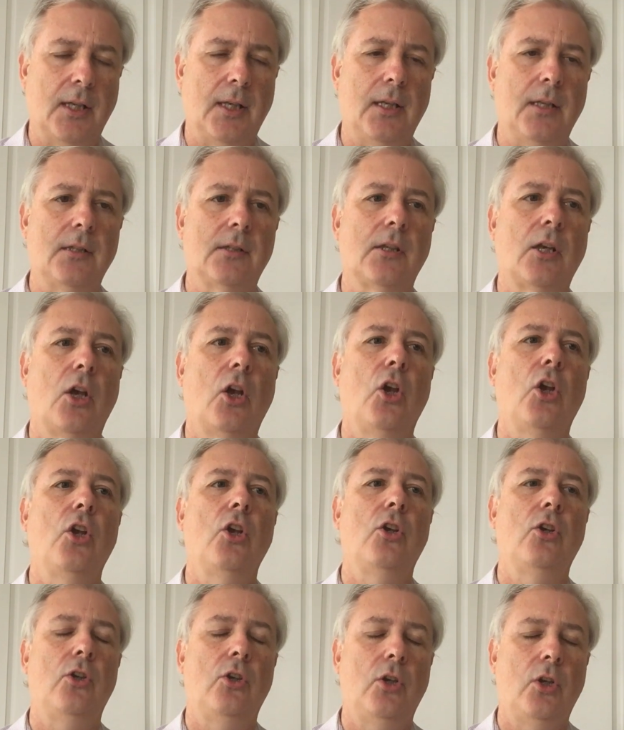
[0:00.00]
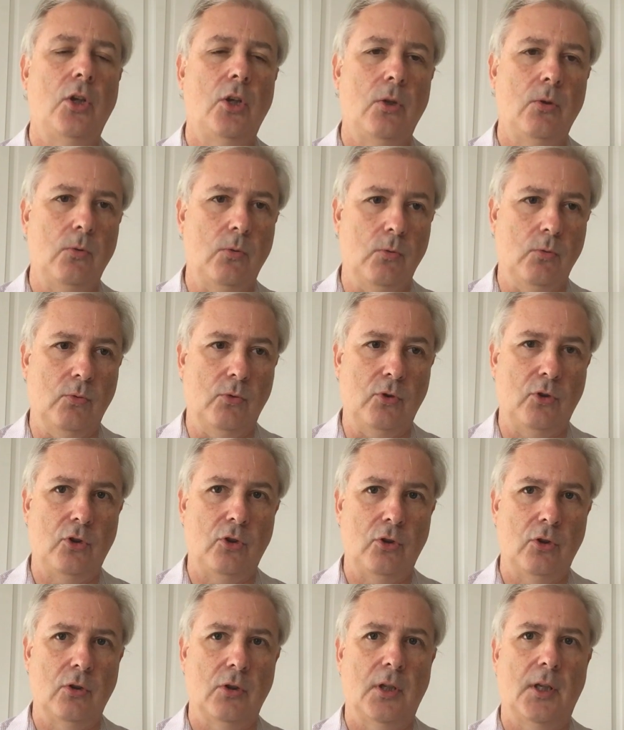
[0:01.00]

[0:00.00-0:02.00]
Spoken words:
is huge.